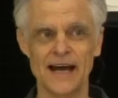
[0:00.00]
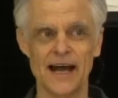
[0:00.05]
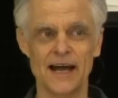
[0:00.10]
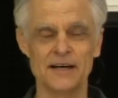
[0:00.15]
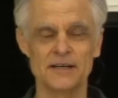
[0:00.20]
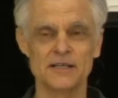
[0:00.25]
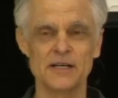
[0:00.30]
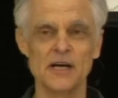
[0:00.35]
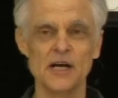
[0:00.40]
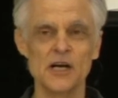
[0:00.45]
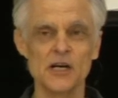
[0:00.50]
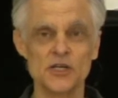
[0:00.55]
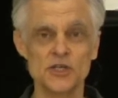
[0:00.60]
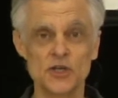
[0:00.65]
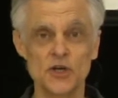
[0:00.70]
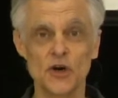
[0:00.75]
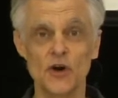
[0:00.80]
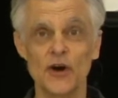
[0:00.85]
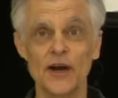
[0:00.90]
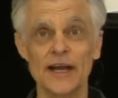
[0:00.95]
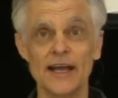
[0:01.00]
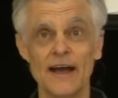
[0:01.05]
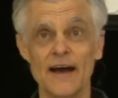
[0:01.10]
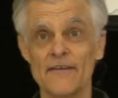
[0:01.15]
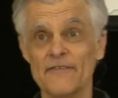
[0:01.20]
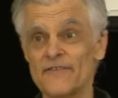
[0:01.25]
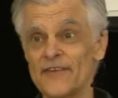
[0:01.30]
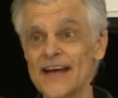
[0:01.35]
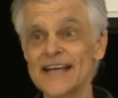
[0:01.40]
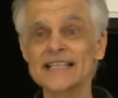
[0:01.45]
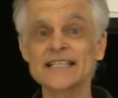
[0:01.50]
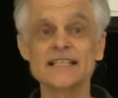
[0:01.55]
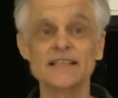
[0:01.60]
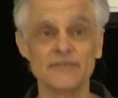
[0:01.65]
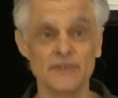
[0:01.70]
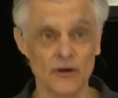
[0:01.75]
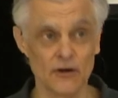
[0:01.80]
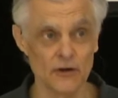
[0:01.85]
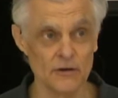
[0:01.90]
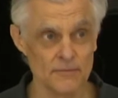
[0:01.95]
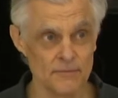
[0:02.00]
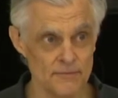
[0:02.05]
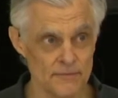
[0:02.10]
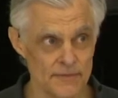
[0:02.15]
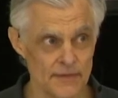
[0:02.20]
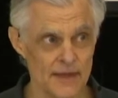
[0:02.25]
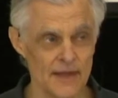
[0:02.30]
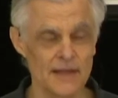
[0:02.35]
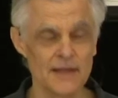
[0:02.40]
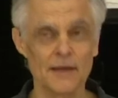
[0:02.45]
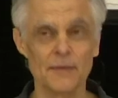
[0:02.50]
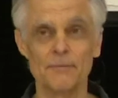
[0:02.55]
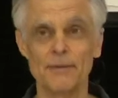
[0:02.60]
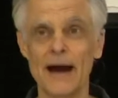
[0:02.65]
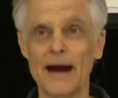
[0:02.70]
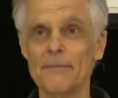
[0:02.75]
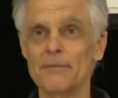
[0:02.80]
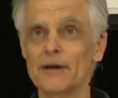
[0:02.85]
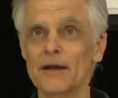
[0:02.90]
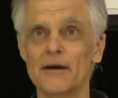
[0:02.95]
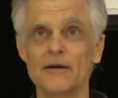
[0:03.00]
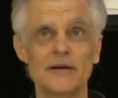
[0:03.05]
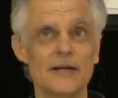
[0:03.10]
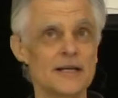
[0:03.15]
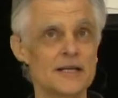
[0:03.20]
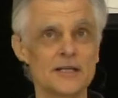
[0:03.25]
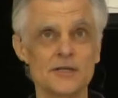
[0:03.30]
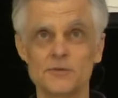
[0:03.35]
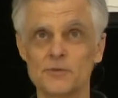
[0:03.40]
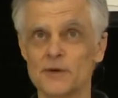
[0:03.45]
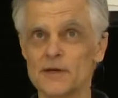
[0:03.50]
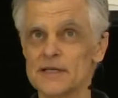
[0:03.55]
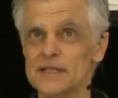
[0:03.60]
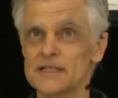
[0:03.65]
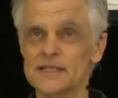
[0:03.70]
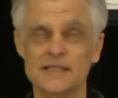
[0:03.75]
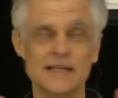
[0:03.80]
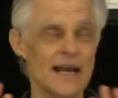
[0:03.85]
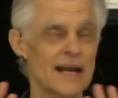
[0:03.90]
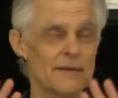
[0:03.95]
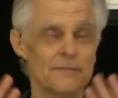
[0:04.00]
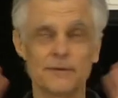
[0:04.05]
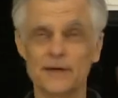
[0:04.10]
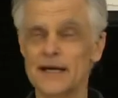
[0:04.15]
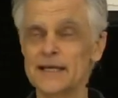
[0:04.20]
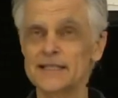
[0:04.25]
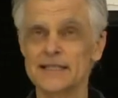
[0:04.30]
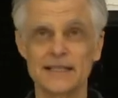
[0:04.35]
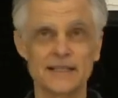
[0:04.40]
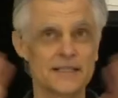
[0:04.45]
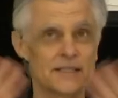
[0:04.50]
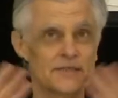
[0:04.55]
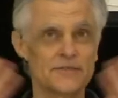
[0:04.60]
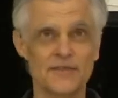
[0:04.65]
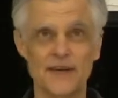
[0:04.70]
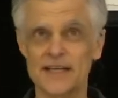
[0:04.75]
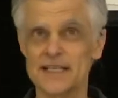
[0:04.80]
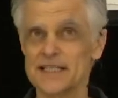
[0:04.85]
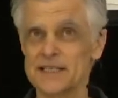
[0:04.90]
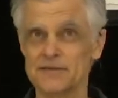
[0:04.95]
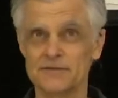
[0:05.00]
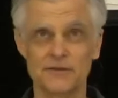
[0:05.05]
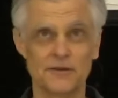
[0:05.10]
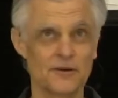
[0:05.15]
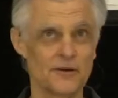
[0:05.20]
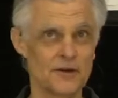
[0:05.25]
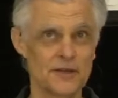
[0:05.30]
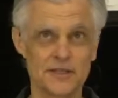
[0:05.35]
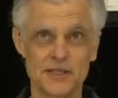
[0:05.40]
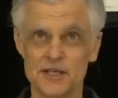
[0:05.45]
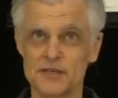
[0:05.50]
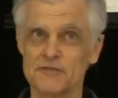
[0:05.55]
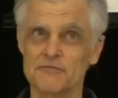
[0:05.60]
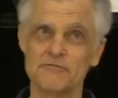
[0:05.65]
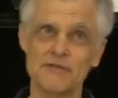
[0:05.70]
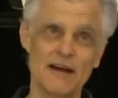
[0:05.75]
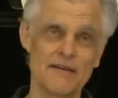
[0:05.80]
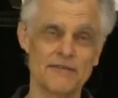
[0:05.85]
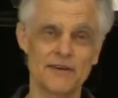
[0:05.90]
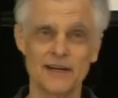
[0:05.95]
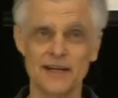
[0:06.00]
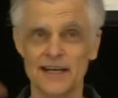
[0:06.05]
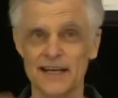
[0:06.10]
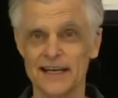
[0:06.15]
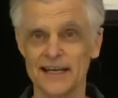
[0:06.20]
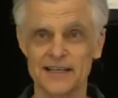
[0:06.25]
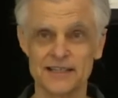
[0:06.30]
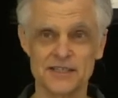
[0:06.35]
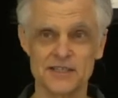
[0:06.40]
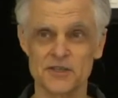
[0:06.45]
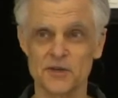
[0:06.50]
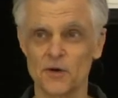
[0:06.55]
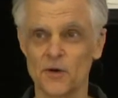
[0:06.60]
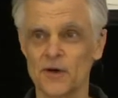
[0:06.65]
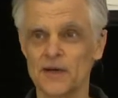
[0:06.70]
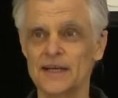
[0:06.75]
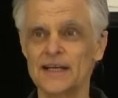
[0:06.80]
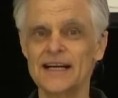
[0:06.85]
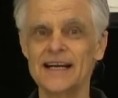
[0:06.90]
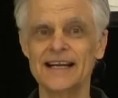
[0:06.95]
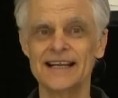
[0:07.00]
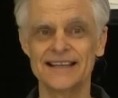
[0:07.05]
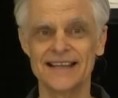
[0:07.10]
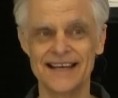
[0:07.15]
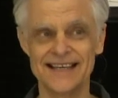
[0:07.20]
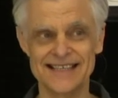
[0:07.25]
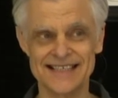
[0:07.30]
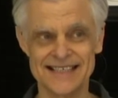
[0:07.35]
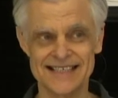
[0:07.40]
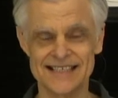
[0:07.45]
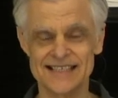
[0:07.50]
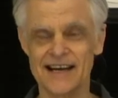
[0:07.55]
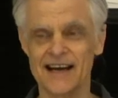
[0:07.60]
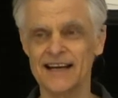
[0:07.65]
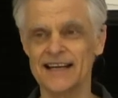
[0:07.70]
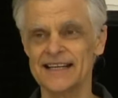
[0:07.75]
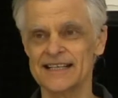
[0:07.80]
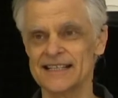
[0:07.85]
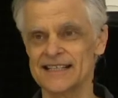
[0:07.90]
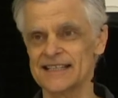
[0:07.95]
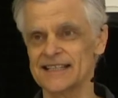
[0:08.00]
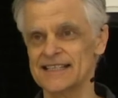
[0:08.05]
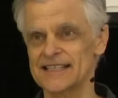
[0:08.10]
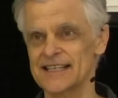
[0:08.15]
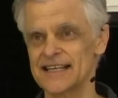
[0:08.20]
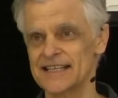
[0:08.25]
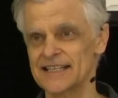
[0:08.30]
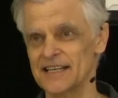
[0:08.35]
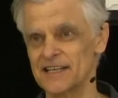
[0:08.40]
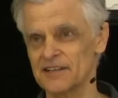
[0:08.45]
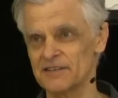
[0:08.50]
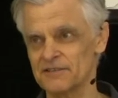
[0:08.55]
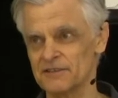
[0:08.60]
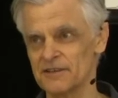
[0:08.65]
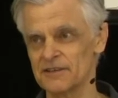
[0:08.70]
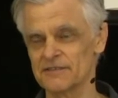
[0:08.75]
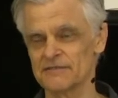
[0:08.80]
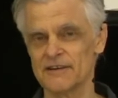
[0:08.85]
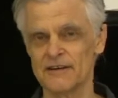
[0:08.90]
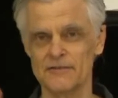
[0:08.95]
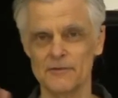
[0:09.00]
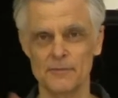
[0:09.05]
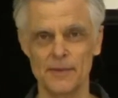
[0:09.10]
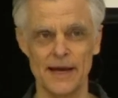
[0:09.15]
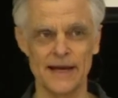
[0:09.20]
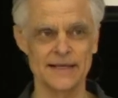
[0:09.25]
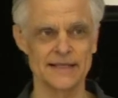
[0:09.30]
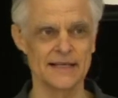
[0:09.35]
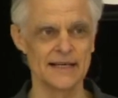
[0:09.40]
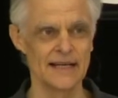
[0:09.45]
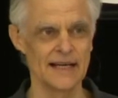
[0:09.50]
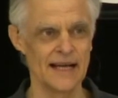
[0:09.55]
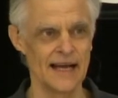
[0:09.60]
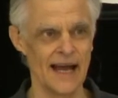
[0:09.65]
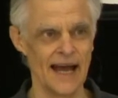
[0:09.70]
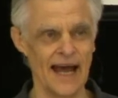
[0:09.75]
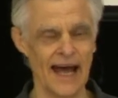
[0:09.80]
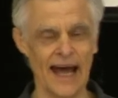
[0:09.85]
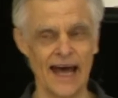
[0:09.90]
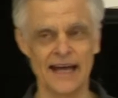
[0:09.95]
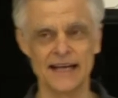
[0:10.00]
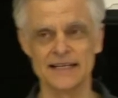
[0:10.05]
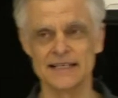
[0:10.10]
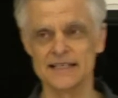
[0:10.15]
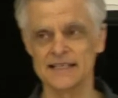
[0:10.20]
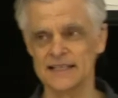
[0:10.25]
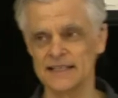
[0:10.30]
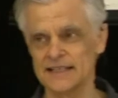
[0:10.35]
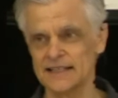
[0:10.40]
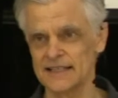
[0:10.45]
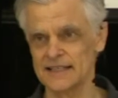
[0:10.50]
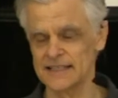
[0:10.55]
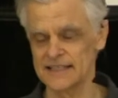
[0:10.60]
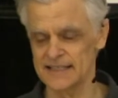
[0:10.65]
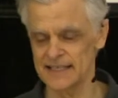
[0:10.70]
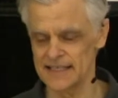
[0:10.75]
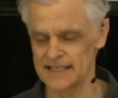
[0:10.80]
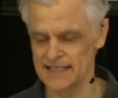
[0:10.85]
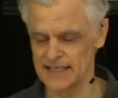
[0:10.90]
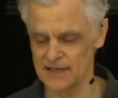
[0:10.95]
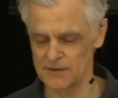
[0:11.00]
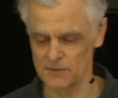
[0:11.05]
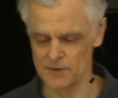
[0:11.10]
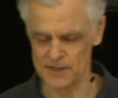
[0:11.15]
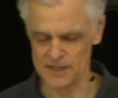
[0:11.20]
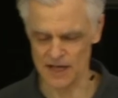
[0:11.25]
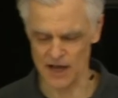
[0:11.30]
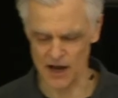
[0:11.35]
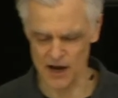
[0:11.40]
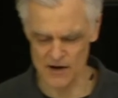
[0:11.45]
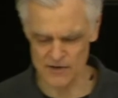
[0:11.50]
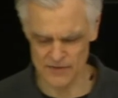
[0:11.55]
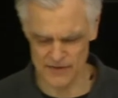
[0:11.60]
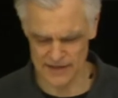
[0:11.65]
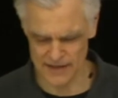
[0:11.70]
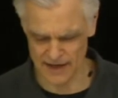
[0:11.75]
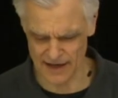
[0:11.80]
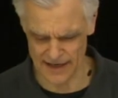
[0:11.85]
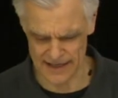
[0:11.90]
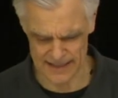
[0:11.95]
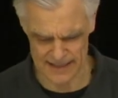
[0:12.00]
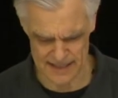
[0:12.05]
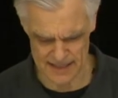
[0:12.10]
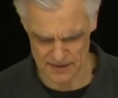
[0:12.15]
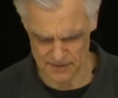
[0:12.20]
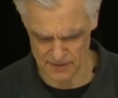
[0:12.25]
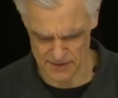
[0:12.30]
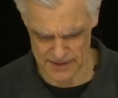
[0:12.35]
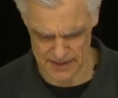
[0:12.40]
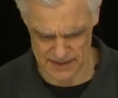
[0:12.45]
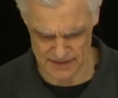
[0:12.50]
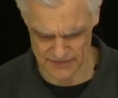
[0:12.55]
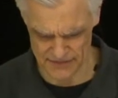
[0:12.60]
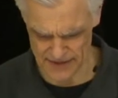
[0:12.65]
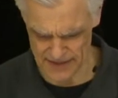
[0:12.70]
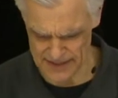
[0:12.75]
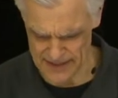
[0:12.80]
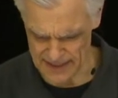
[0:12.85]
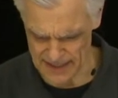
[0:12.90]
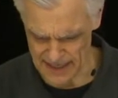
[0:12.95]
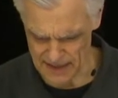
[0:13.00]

And during a festival, the Babylonians were celebrating this festival and just reveling and so on. They snuck into the city through the riverbed, and the city was overnight was defeated.